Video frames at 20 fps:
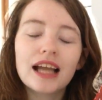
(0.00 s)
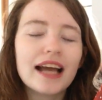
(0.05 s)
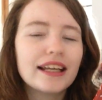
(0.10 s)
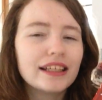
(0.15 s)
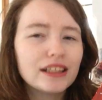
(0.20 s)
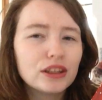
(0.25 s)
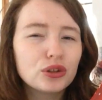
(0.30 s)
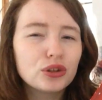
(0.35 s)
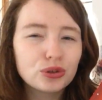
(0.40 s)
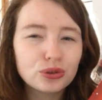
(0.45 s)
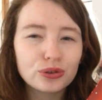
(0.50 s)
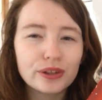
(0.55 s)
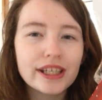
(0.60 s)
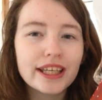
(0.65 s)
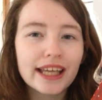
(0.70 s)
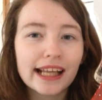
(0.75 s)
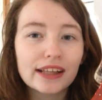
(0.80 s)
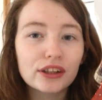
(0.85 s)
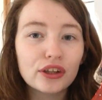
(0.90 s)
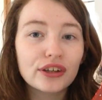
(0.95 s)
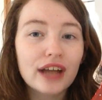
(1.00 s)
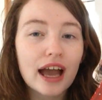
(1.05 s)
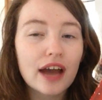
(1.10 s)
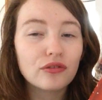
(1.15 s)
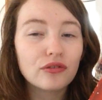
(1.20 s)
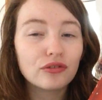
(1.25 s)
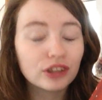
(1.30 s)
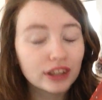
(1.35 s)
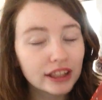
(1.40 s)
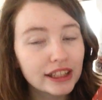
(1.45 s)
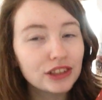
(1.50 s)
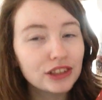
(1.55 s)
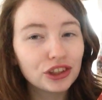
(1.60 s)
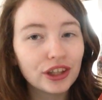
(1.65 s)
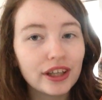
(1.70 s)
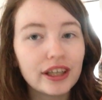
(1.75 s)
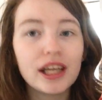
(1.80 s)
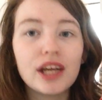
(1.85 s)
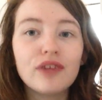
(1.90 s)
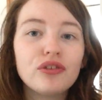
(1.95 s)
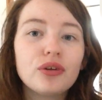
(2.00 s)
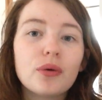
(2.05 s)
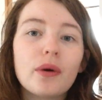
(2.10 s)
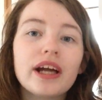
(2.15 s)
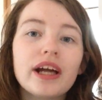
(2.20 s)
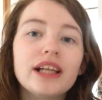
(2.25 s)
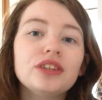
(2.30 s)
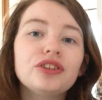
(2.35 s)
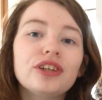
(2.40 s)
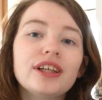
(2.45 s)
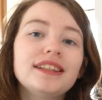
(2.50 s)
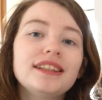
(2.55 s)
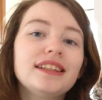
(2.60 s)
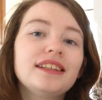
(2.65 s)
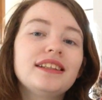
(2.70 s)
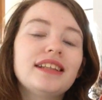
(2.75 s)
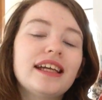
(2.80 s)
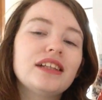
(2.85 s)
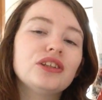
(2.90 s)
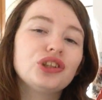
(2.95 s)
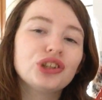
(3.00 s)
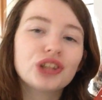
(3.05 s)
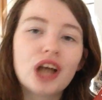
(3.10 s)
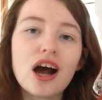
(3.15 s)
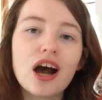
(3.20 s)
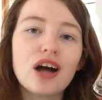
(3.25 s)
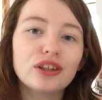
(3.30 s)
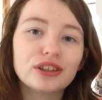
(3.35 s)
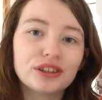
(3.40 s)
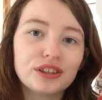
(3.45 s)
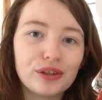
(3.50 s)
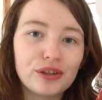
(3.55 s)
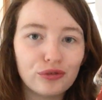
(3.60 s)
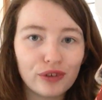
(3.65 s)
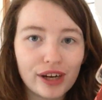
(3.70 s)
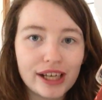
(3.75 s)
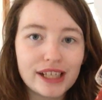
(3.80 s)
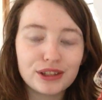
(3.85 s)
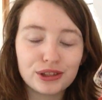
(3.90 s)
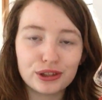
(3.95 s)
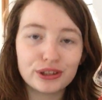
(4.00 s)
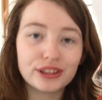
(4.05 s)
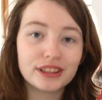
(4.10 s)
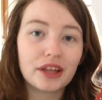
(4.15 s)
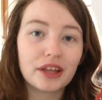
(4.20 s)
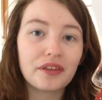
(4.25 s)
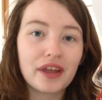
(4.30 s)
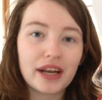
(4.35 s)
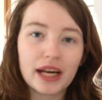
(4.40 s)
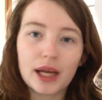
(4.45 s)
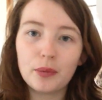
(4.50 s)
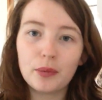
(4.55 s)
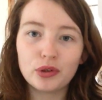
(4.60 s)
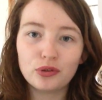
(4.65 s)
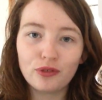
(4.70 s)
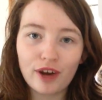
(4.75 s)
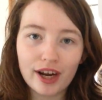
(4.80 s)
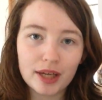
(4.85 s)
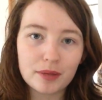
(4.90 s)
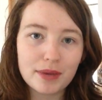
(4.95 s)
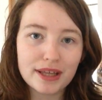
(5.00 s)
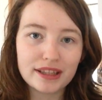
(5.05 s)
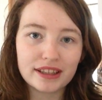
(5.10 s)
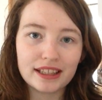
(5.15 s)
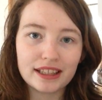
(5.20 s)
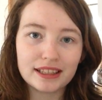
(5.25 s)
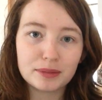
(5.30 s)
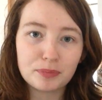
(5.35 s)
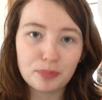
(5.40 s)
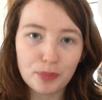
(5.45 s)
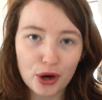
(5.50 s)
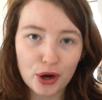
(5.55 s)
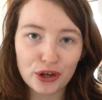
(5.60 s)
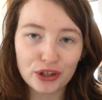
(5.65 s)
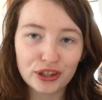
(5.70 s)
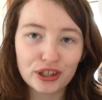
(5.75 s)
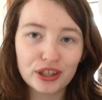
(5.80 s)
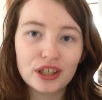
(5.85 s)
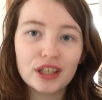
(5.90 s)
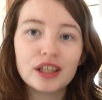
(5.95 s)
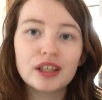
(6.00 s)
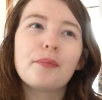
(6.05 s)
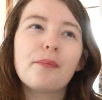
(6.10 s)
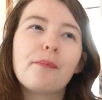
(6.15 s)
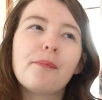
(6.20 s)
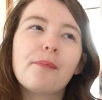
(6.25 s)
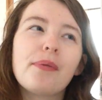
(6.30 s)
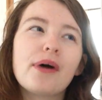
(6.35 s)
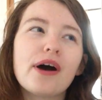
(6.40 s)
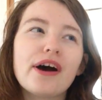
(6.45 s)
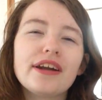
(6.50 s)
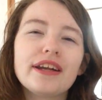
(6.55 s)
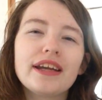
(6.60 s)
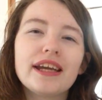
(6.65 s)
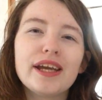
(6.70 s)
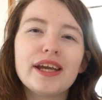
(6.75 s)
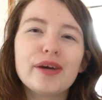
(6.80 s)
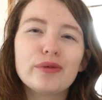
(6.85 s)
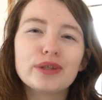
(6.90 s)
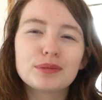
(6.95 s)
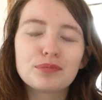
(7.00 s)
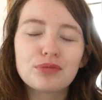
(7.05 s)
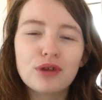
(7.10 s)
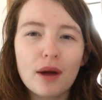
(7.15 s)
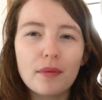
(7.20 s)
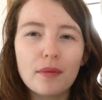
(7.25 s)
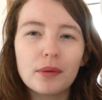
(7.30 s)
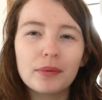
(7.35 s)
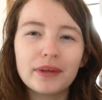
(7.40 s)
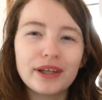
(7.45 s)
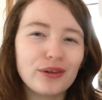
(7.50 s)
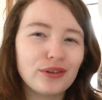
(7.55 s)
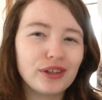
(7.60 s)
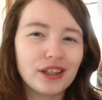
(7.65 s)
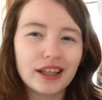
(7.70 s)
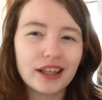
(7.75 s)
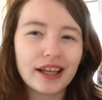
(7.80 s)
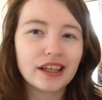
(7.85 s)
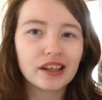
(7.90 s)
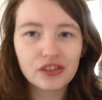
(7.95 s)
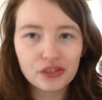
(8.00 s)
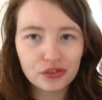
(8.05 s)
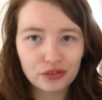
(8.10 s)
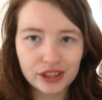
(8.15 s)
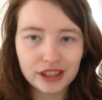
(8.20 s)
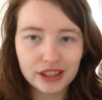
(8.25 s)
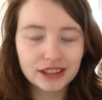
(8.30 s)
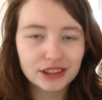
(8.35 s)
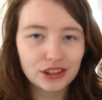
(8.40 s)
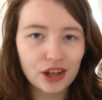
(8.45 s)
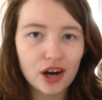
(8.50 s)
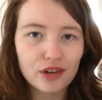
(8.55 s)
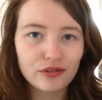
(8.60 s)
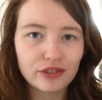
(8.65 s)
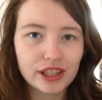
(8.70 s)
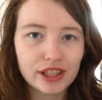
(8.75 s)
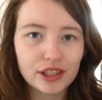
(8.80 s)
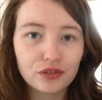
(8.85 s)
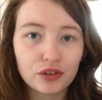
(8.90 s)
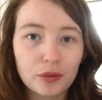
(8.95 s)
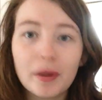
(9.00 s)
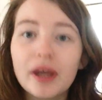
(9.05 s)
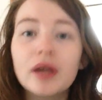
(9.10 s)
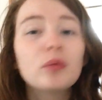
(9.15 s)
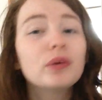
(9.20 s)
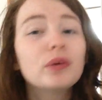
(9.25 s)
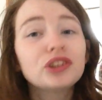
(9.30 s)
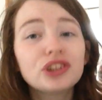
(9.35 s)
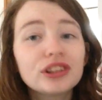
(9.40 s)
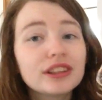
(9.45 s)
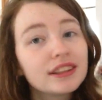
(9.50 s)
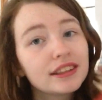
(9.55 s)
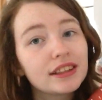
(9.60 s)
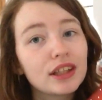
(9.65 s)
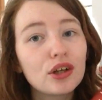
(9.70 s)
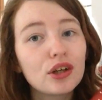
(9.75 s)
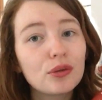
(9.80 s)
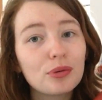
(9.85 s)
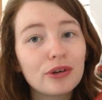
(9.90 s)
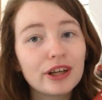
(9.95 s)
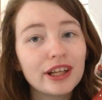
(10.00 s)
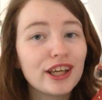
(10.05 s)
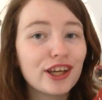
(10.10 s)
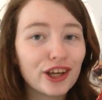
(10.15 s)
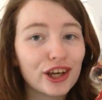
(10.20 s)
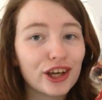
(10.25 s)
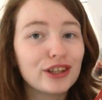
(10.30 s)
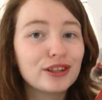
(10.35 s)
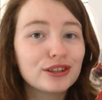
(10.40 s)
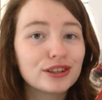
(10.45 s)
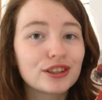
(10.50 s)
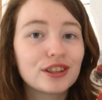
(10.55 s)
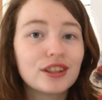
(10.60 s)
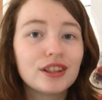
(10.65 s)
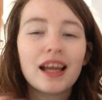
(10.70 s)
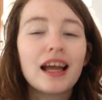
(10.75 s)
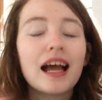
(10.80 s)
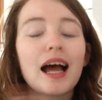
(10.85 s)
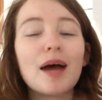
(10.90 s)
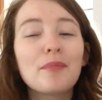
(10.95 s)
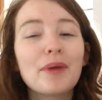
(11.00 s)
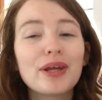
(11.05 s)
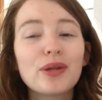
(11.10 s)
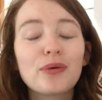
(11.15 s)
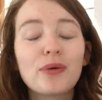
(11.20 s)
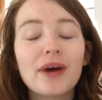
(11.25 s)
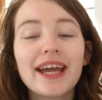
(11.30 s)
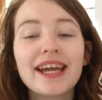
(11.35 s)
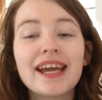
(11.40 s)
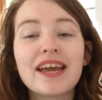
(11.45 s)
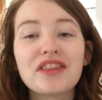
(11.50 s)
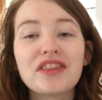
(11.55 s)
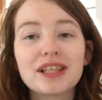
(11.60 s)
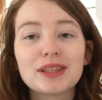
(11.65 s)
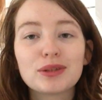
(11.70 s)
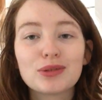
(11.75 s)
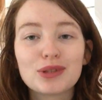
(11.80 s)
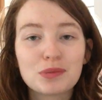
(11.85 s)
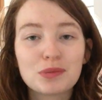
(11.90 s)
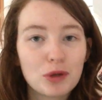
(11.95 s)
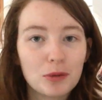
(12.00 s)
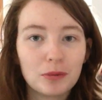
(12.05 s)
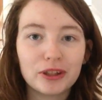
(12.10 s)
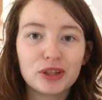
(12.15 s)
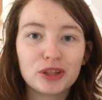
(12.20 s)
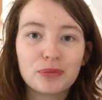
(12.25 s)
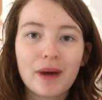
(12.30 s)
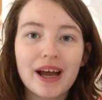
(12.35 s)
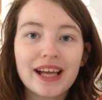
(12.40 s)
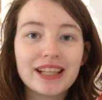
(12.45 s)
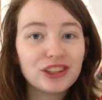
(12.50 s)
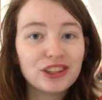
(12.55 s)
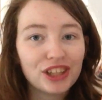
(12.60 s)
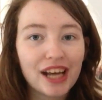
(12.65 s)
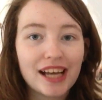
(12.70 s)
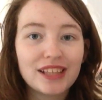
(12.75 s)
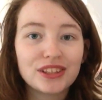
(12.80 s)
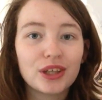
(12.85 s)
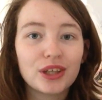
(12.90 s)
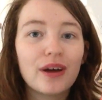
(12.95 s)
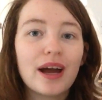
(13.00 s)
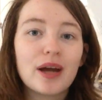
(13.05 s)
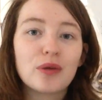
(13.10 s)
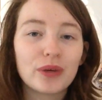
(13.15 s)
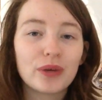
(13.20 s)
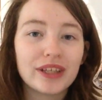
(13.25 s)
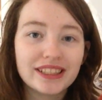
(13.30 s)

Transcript: and intriguing look at religion, if you are interested in child narrators, then I would recommend this book. But it was probably only like a 3-star read for me, which is still pretty good. And by the way, this was published by Chatto and